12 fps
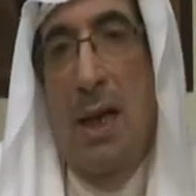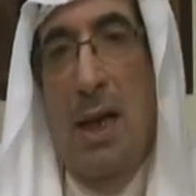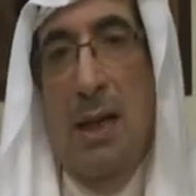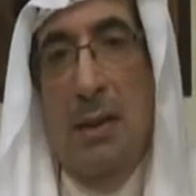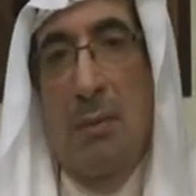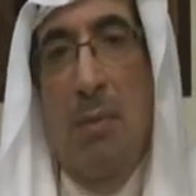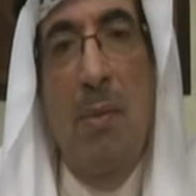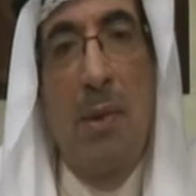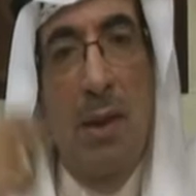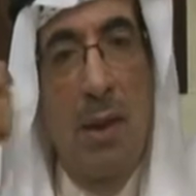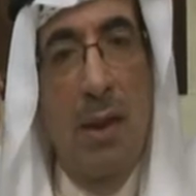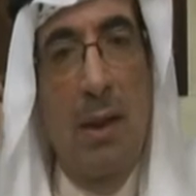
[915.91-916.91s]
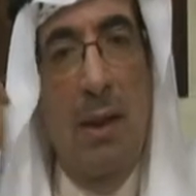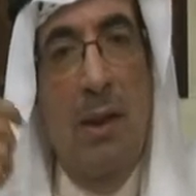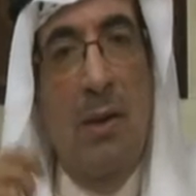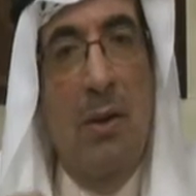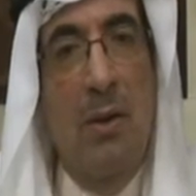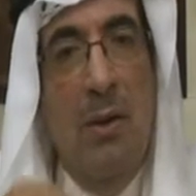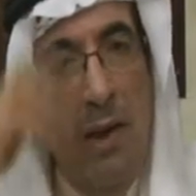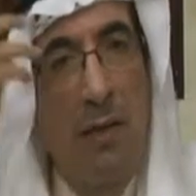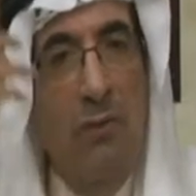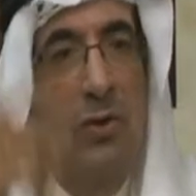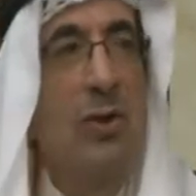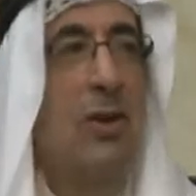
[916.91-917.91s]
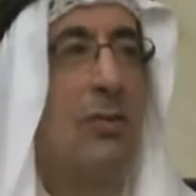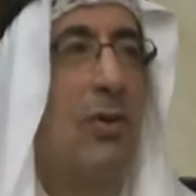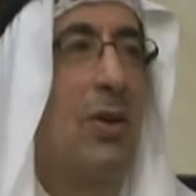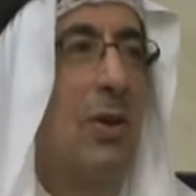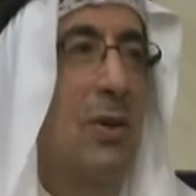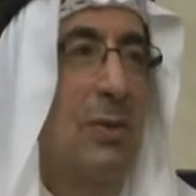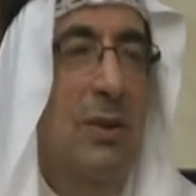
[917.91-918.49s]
I said, Mama, I have good news for you.